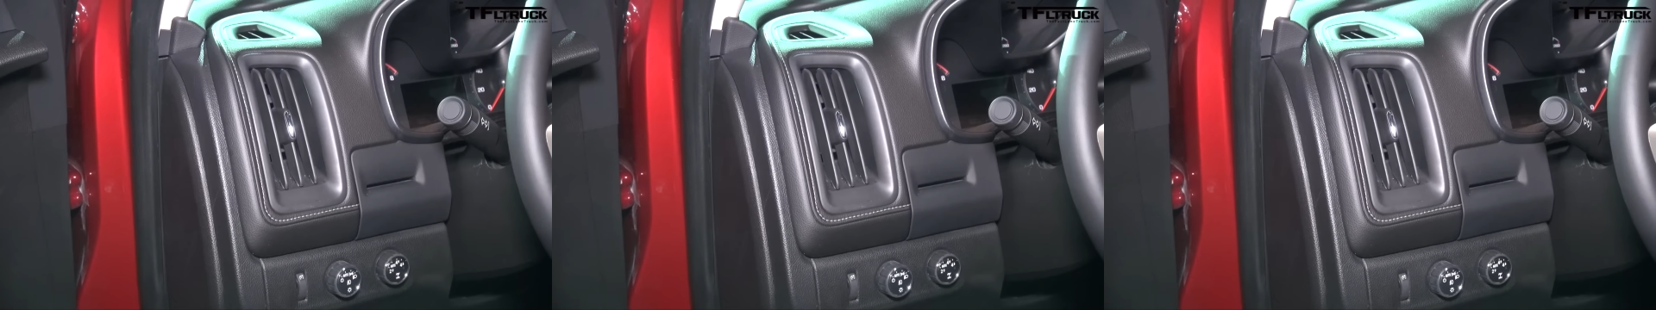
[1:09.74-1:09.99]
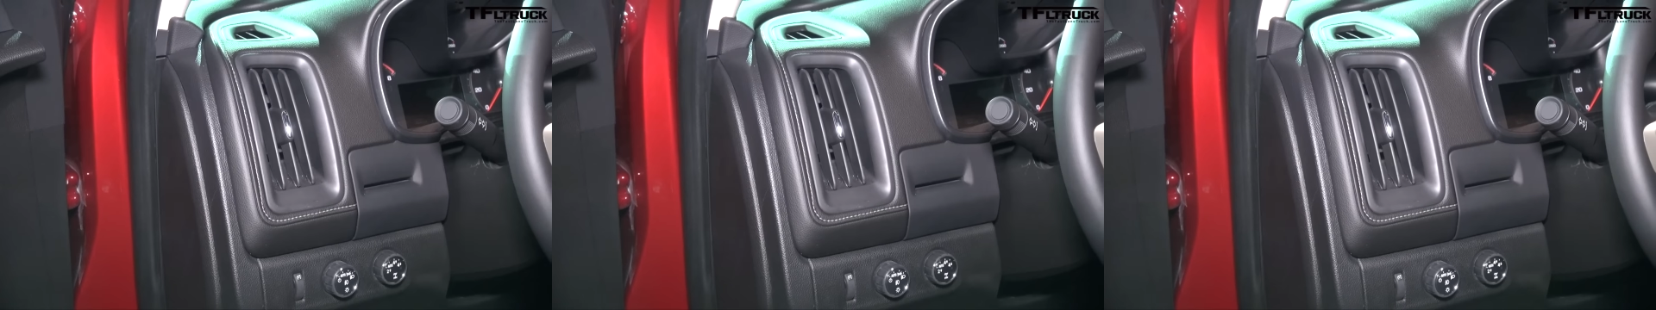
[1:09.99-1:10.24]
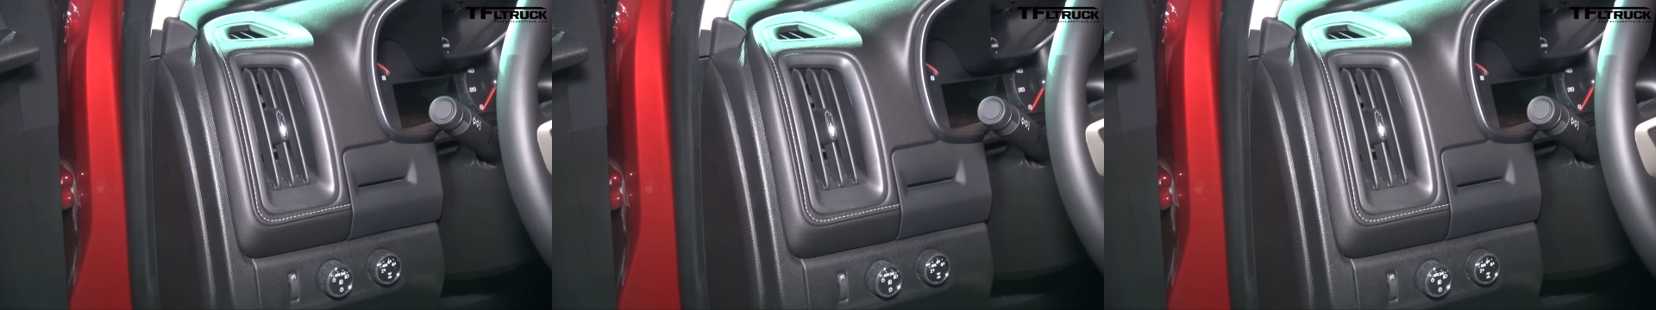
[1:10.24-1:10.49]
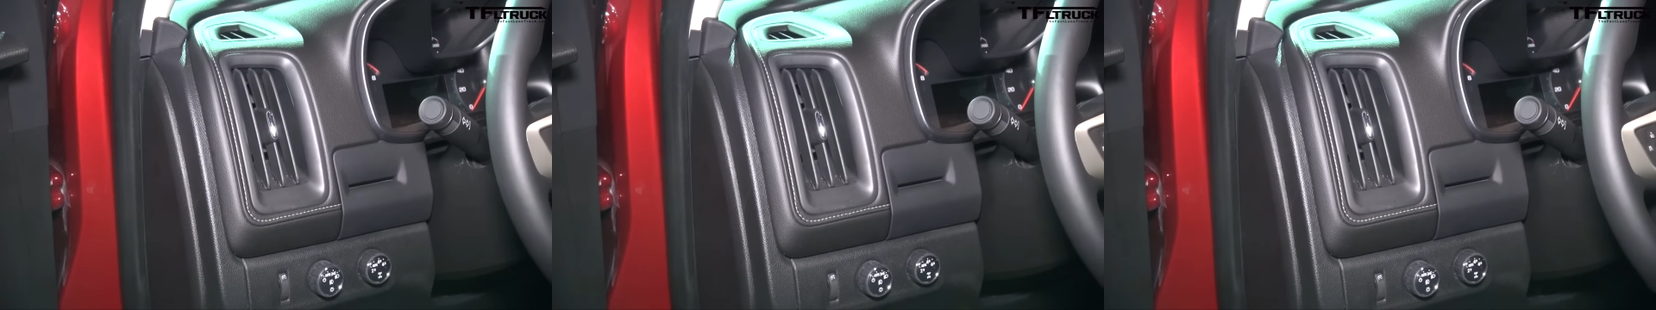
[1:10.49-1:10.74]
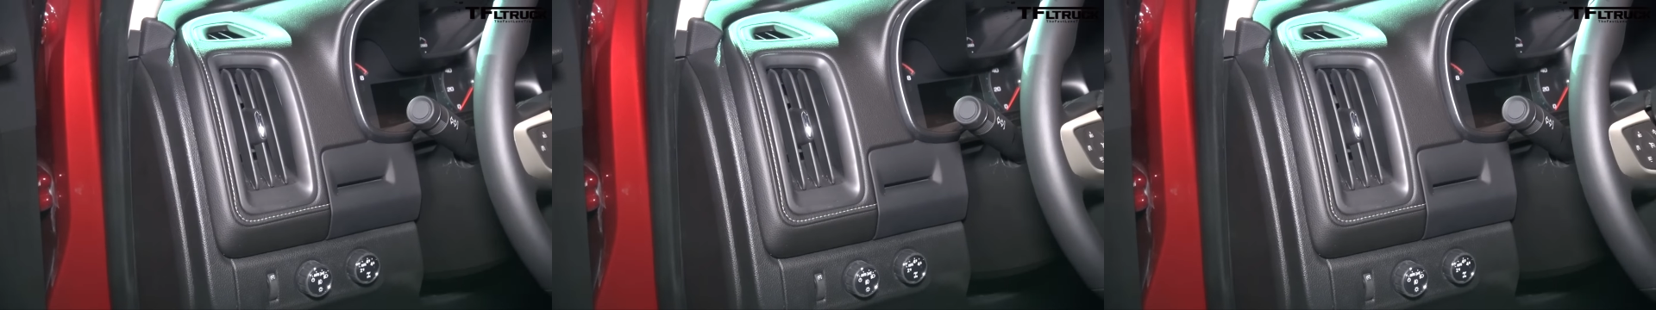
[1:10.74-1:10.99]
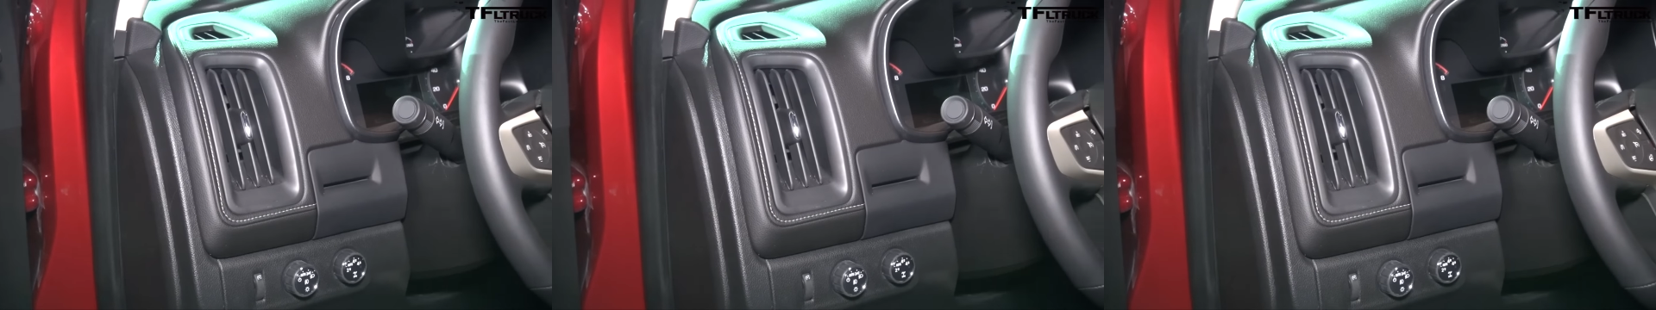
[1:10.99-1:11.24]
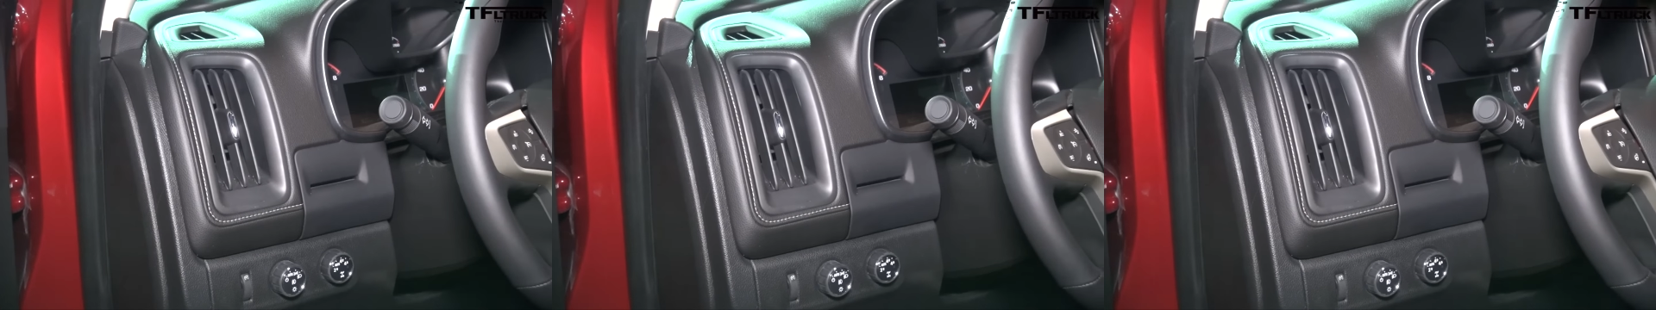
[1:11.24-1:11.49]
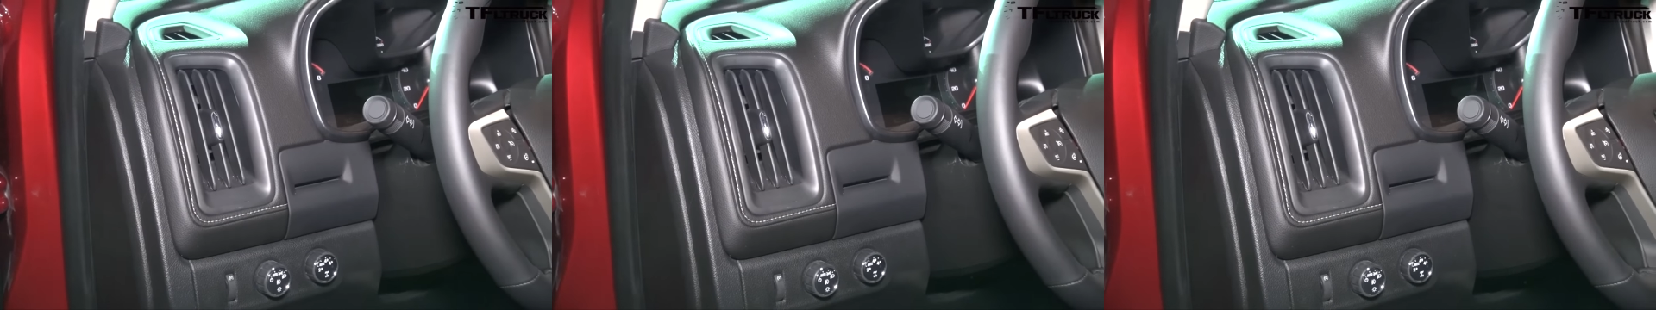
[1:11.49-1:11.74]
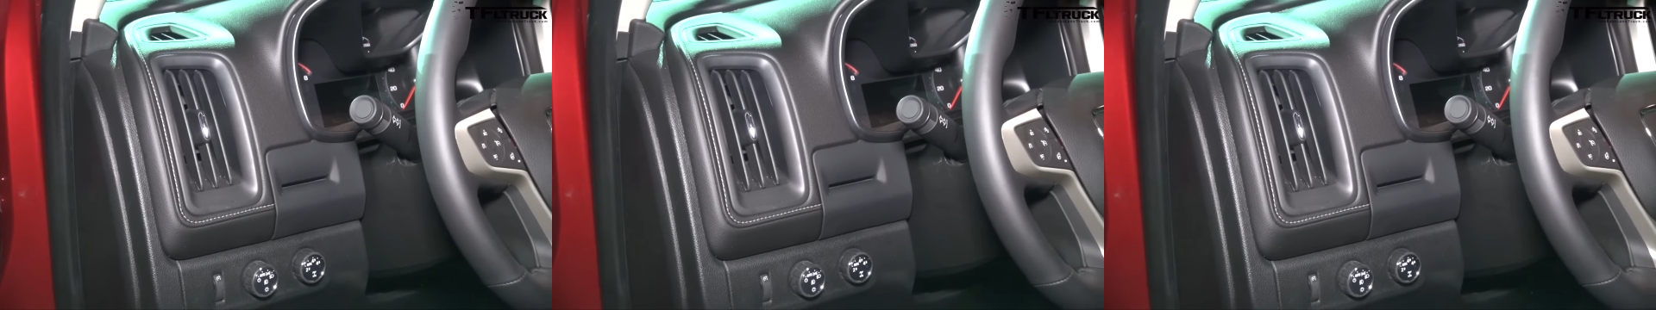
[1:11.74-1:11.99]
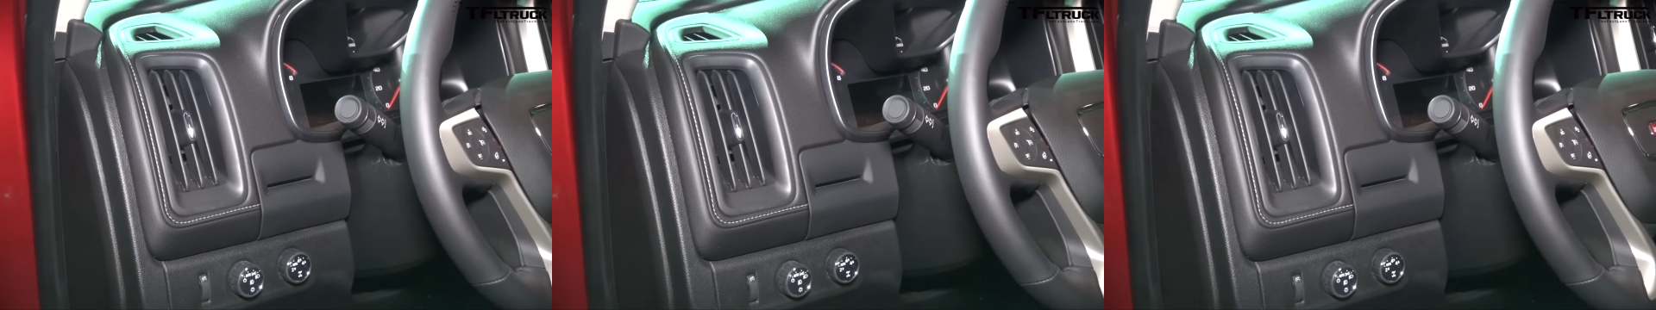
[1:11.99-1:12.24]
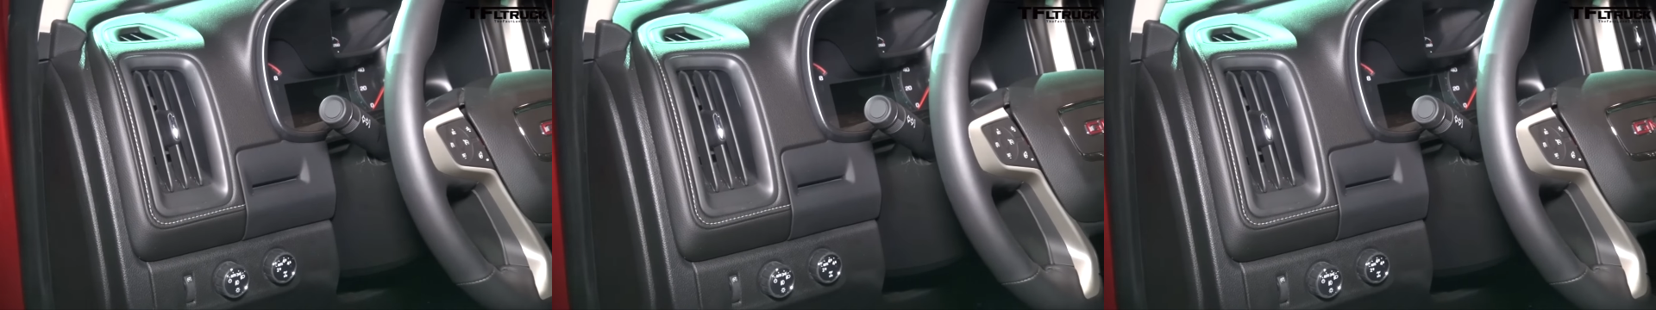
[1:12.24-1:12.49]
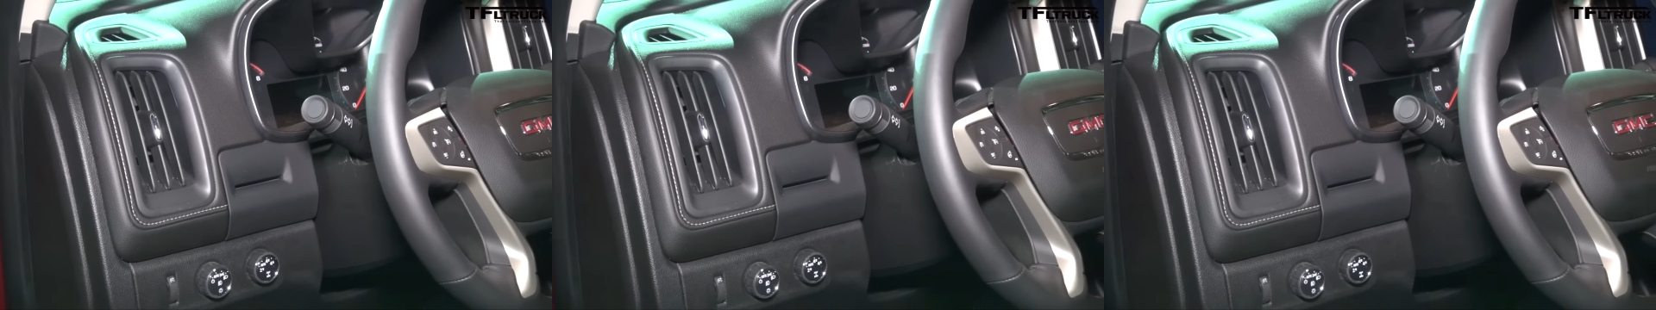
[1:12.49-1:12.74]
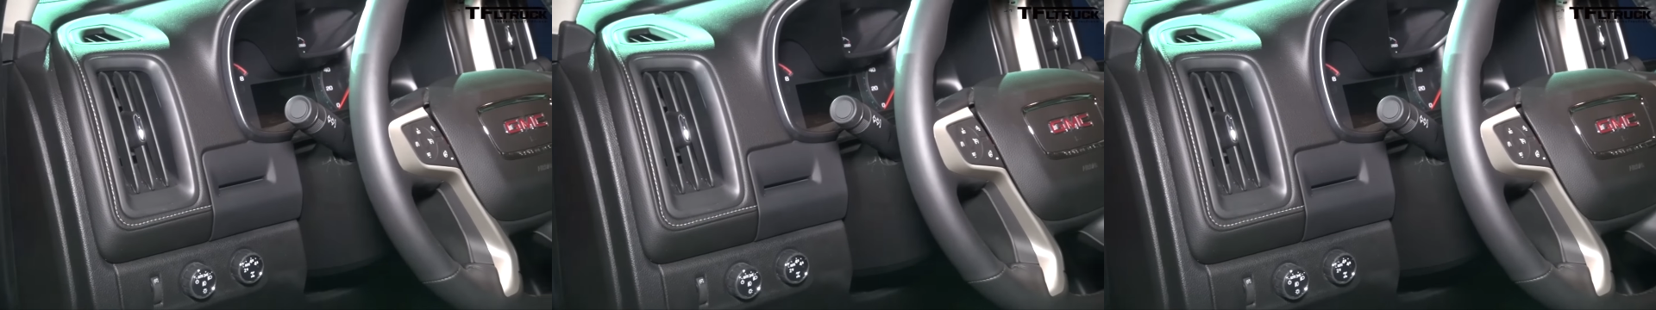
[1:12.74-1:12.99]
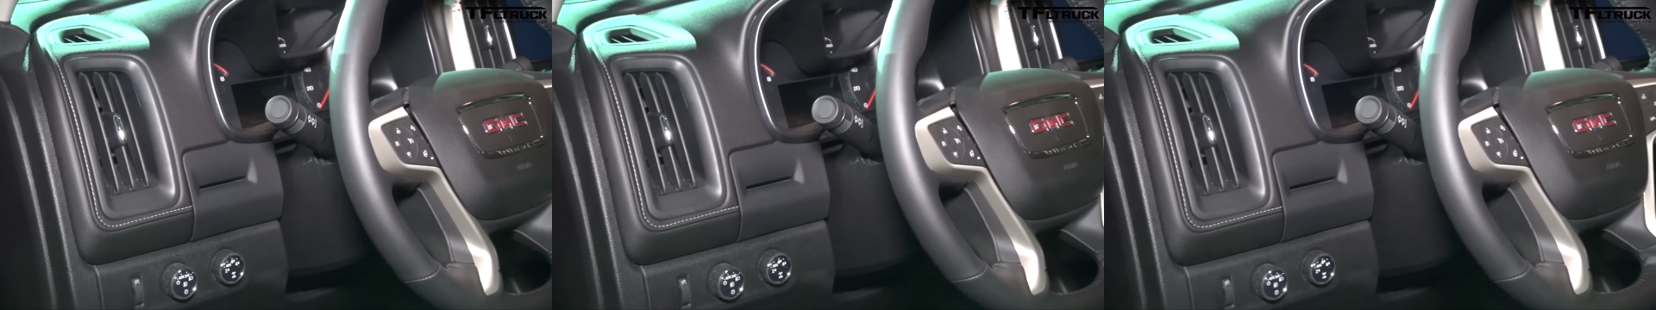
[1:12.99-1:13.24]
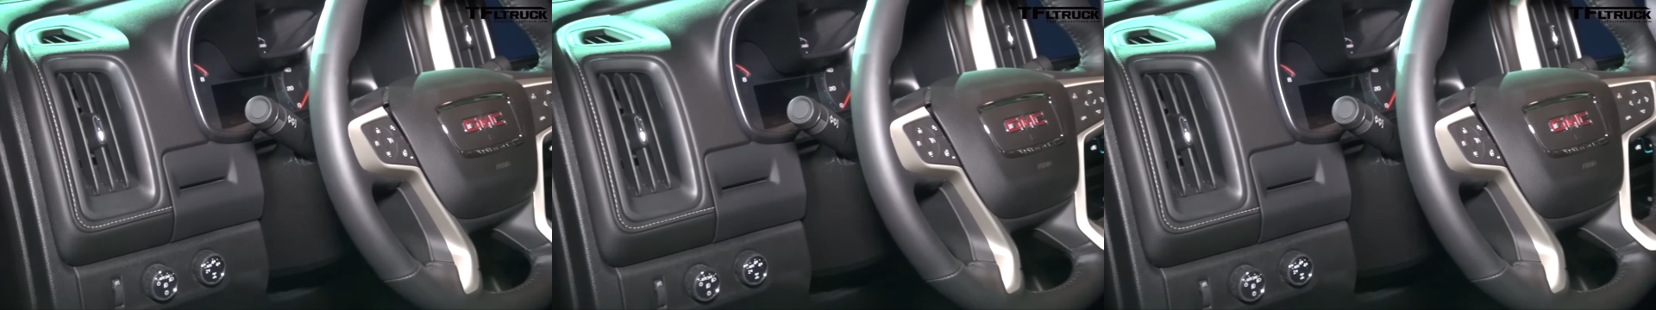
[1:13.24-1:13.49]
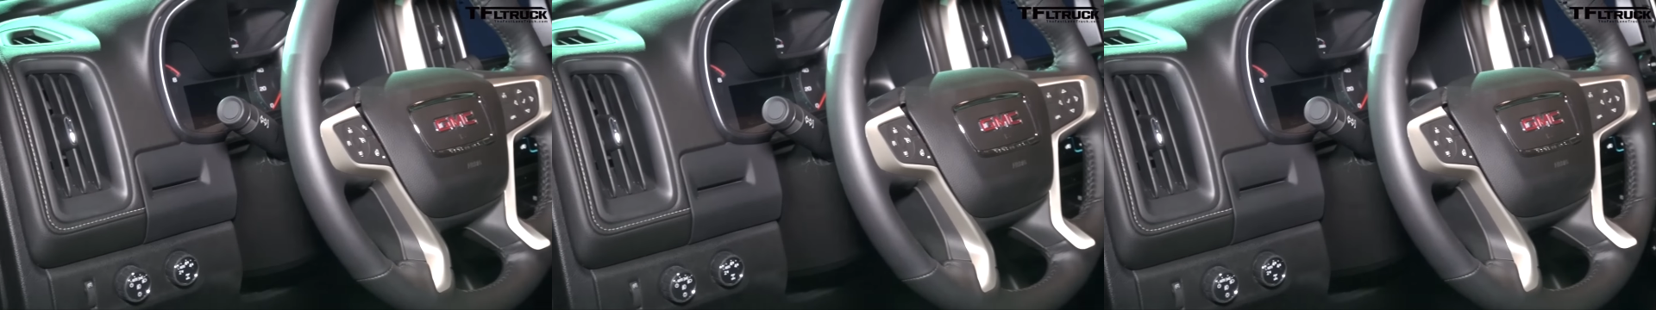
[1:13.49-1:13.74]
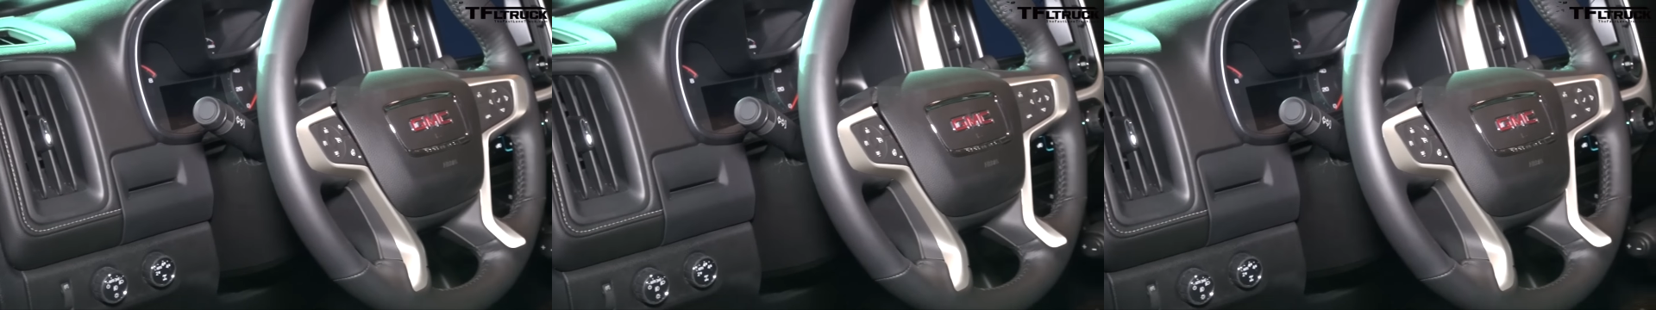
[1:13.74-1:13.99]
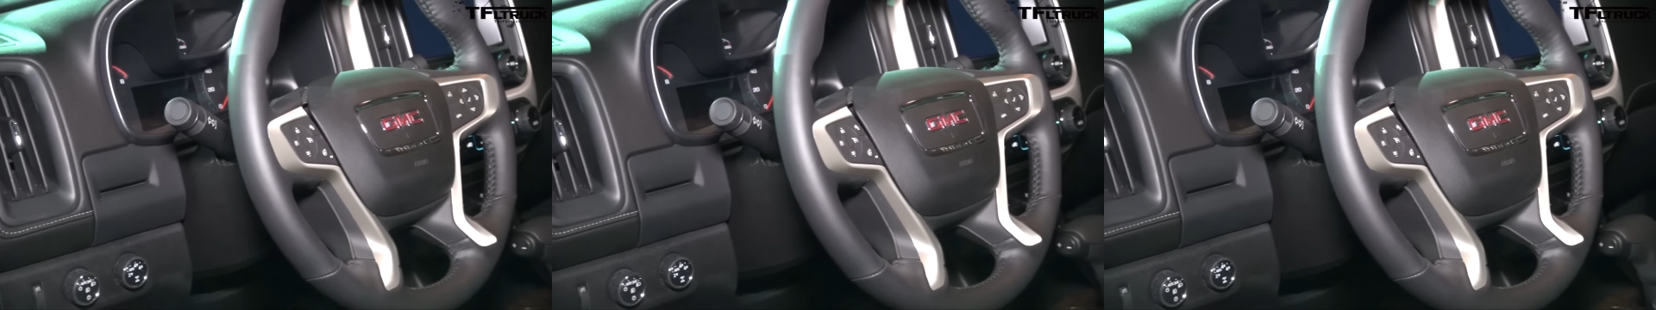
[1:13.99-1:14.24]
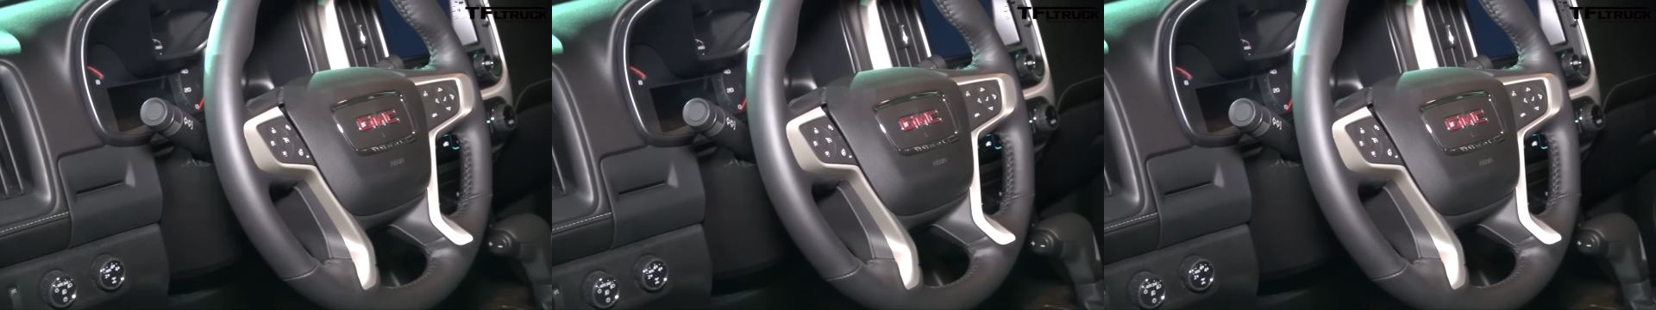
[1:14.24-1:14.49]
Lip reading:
(no speaker visible)